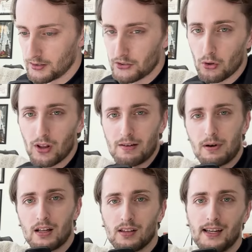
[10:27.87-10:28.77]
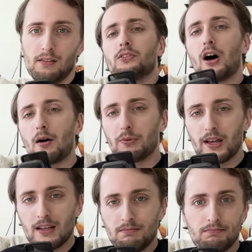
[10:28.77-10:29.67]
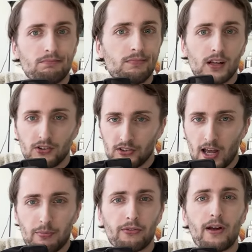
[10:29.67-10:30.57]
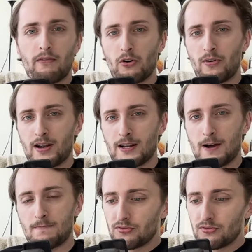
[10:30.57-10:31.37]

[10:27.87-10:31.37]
let's go lane by lane. Top lane, it's sniper favored right now.